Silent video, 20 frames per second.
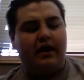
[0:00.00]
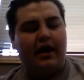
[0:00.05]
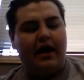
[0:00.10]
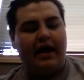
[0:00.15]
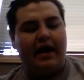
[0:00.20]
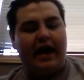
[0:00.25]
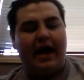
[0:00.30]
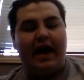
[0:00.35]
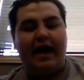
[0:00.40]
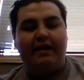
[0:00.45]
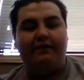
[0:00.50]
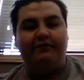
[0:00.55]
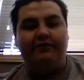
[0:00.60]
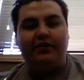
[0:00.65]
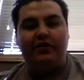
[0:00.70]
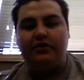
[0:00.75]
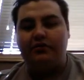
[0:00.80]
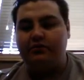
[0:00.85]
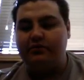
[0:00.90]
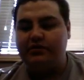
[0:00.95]
I have
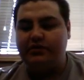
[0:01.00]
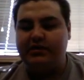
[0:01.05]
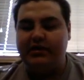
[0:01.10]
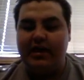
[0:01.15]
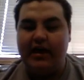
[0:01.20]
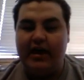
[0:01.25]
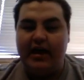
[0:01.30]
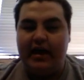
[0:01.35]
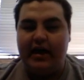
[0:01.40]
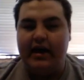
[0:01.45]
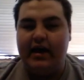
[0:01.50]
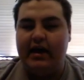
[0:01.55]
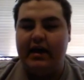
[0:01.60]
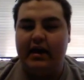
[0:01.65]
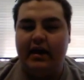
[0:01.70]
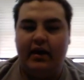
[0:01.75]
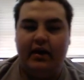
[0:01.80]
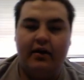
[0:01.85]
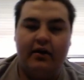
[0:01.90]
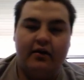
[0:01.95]
used a